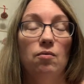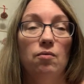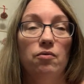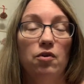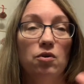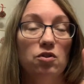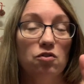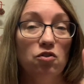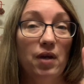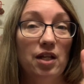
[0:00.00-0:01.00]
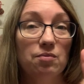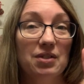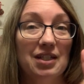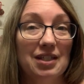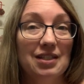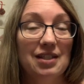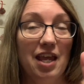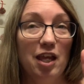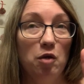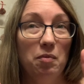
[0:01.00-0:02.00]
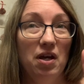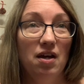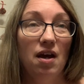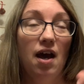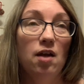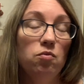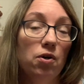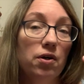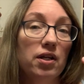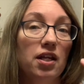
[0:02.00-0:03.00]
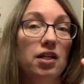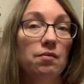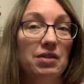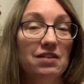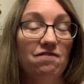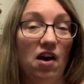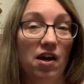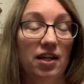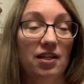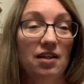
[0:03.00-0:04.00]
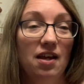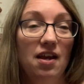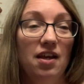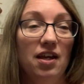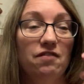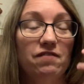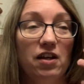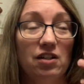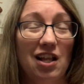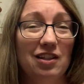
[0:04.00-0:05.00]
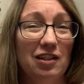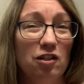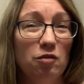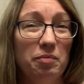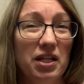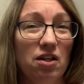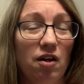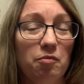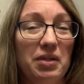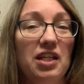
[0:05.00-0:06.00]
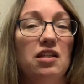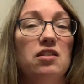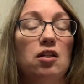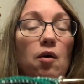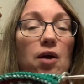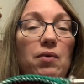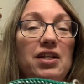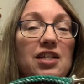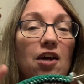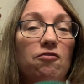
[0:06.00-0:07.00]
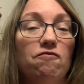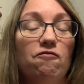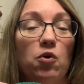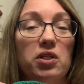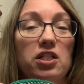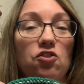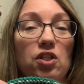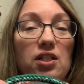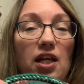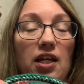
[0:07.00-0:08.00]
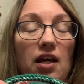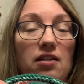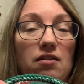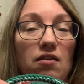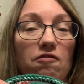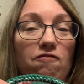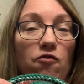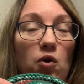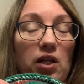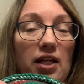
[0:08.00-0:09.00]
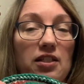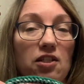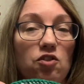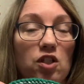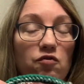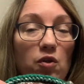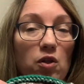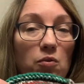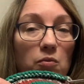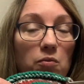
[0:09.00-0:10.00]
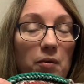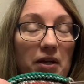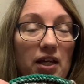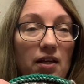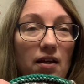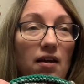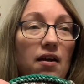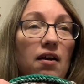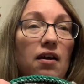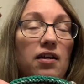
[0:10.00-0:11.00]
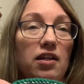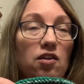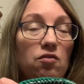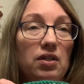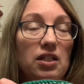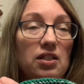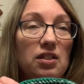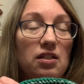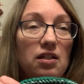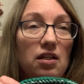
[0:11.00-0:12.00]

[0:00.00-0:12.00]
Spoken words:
those two hats were knit the same. I wore it and it was fine. It felt a little big on me. So I went down four stitches. I cast on four less stitches for the ribbing. I increased